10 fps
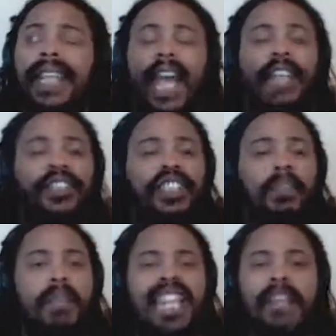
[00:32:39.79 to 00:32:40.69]
and not
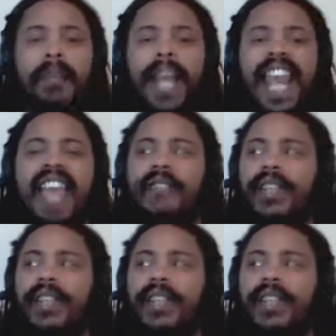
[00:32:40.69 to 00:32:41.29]
just me, but